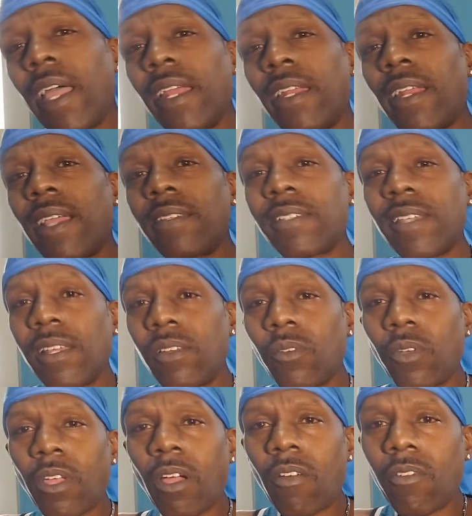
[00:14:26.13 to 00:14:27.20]
I had a nice time
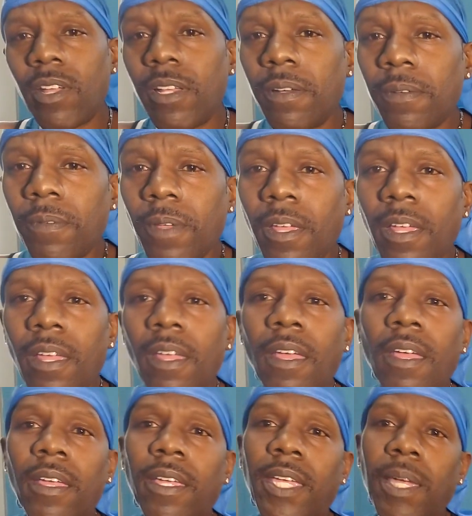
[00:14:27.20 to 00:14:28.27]
doing y'all reading.
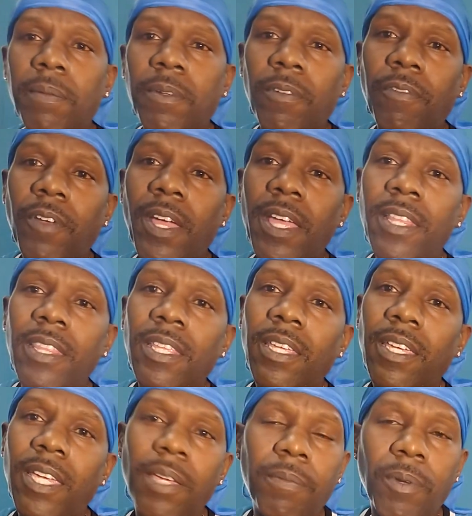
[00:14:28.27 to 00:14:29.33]
Keep the faith,
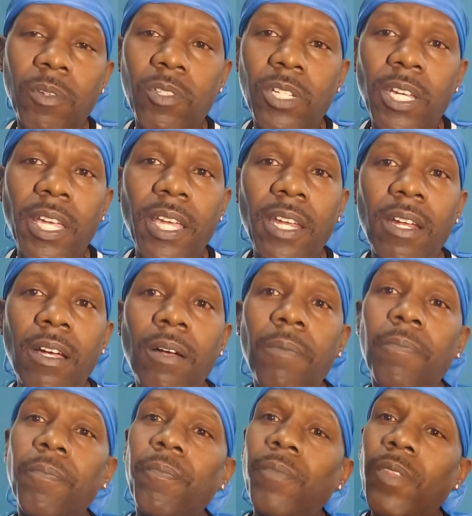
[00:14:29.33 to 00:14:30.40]
keep your chin
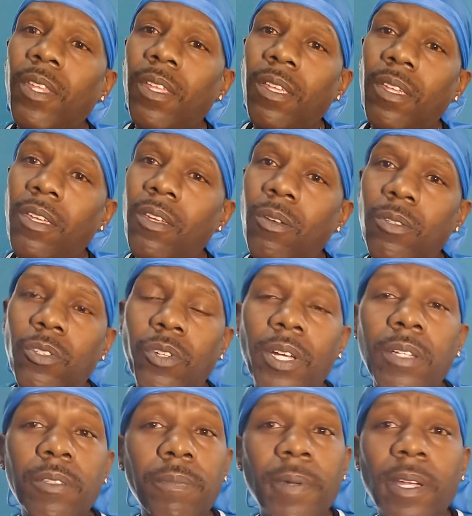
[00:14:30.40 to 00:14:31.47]
up your
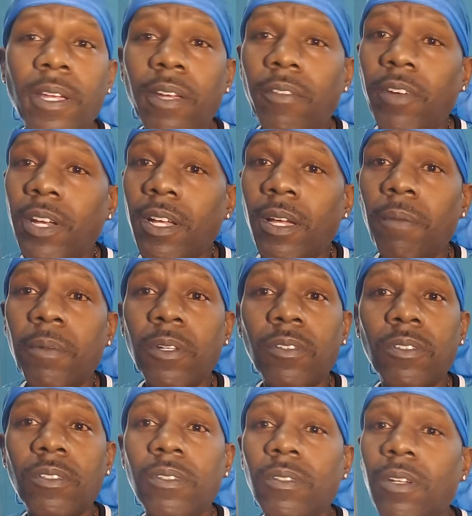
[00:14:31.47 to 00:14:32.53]
dreams getting ready to come
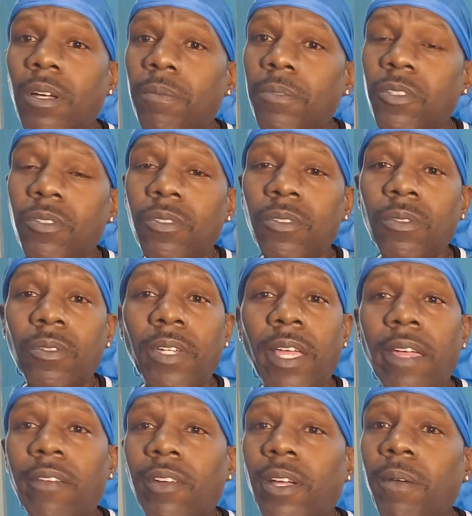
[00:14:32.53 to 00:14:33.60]
to come true.
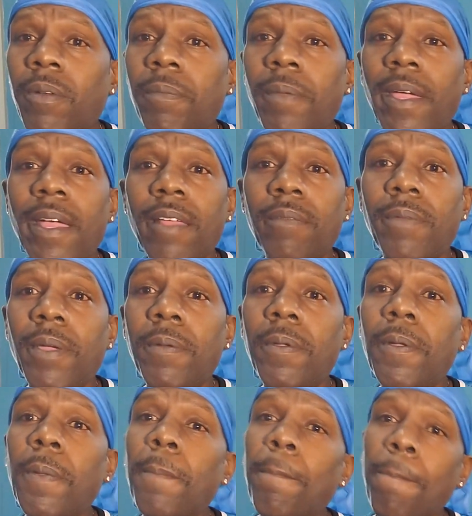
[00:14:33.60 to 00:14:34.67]
They're gonna come to pass,
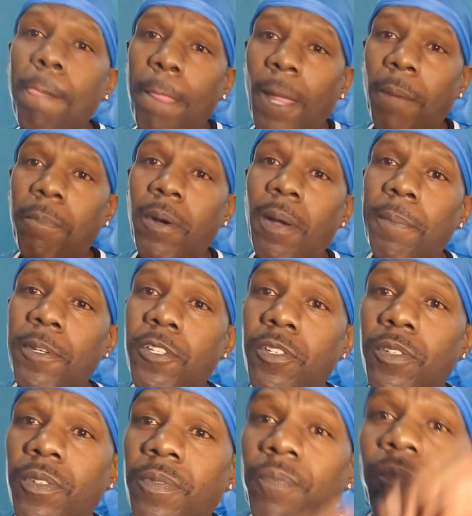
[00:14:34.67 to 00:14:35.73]
baby. I promise you.